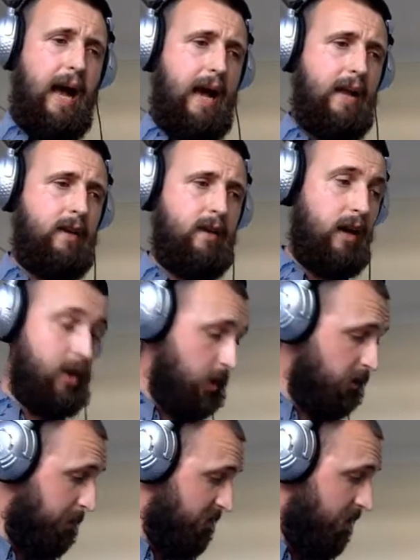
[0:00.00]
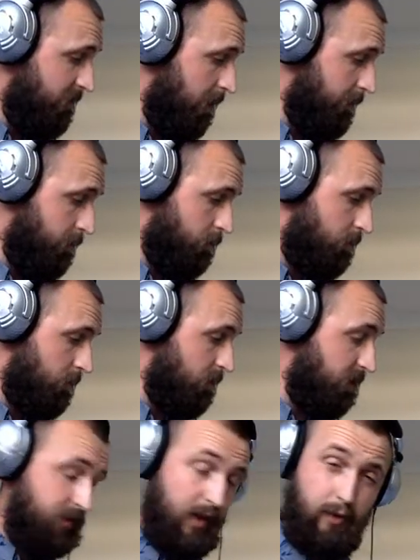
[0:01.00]
And I use my D500,
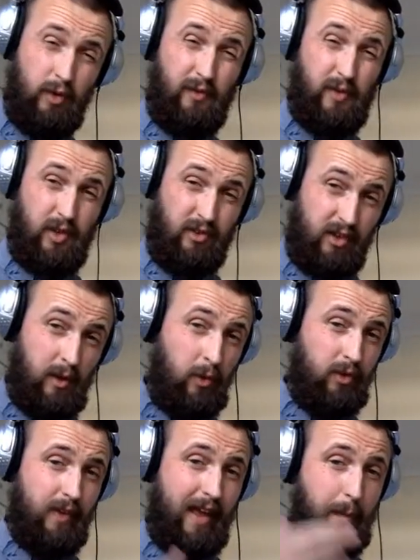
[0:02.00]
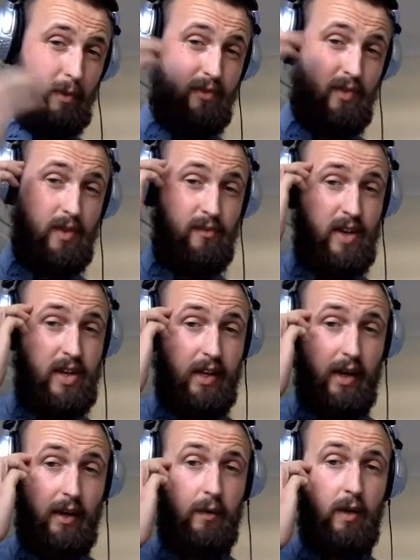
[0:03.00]
D500 for the stills on that, but for the
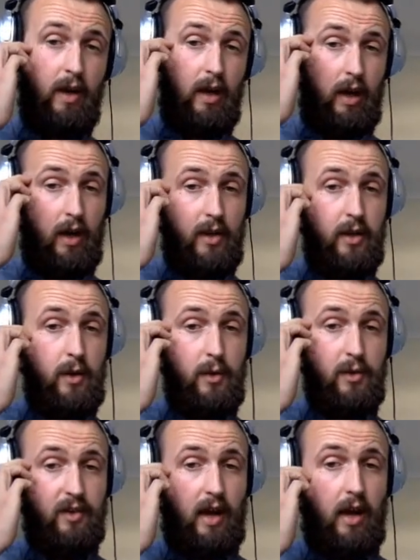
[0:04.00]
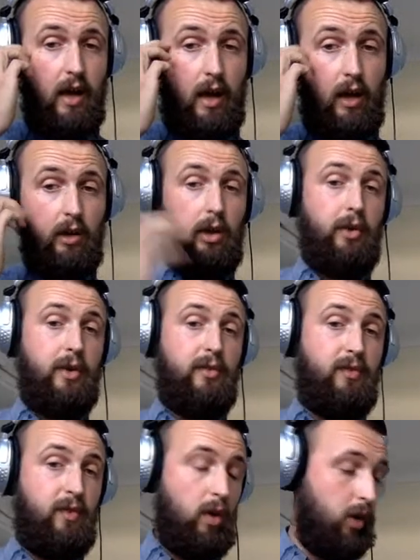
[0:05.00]
video, I use uh, a lot of
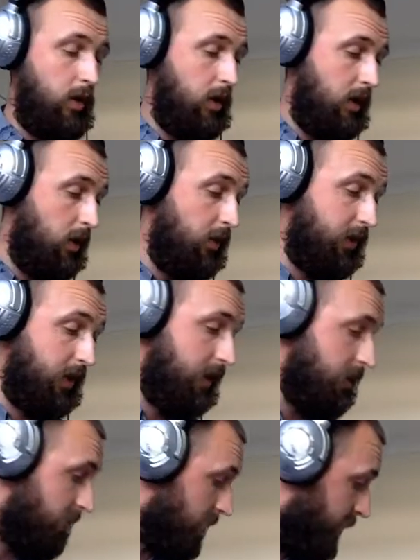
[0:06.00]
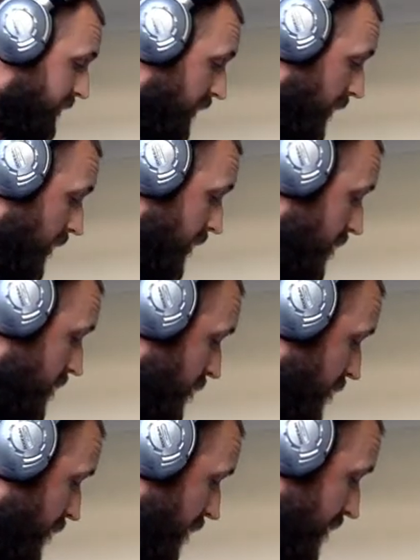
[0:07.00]
uh, other kinds of stuff. So I use,
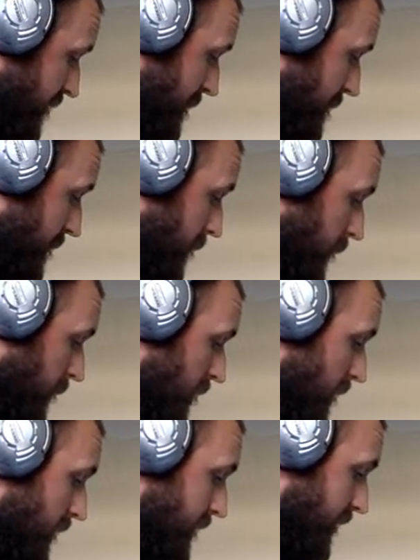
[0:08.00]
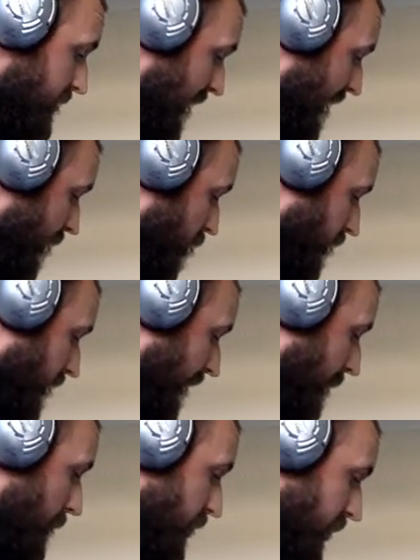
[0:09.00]
for example, these action
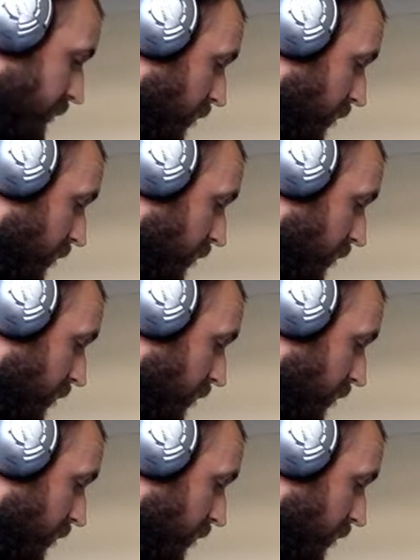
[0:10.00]
cameras, and I've